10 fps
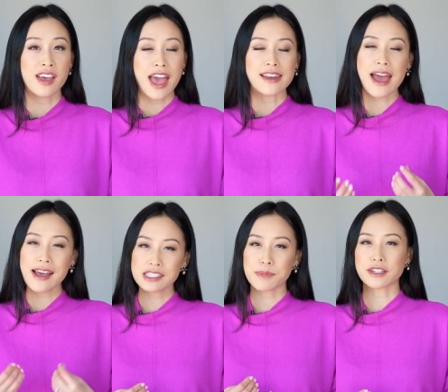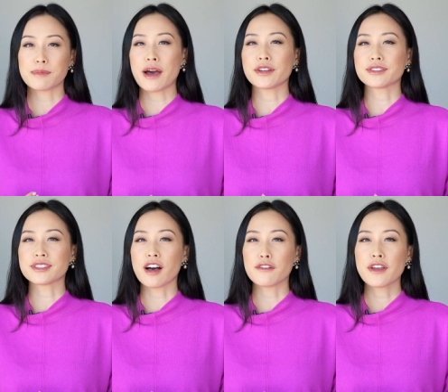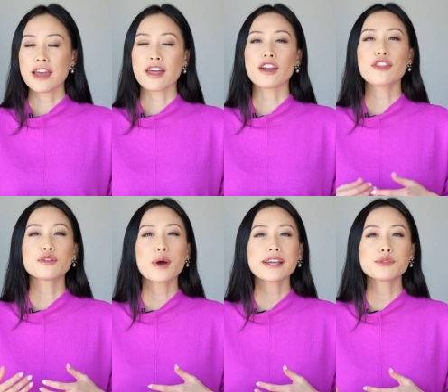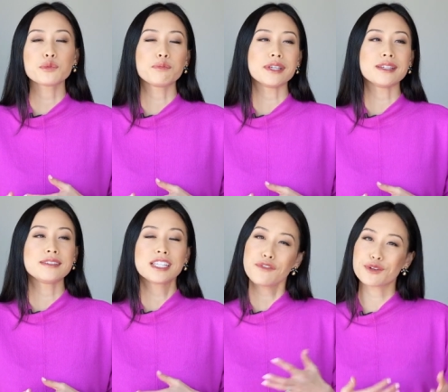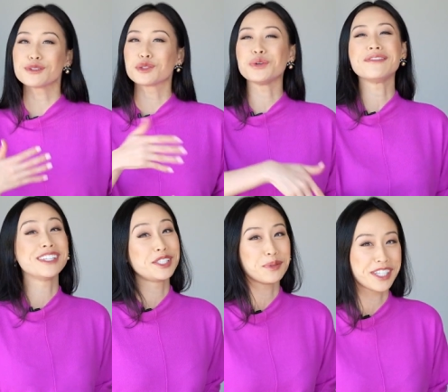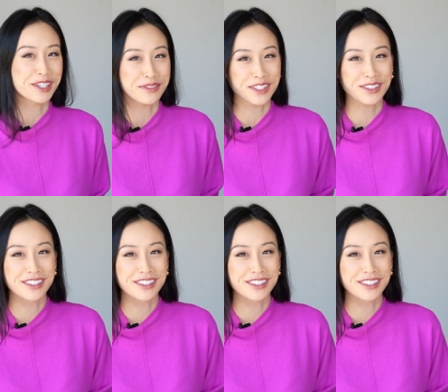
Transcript: an aspect about yourself that otherwise would be difficult to weave into an interview.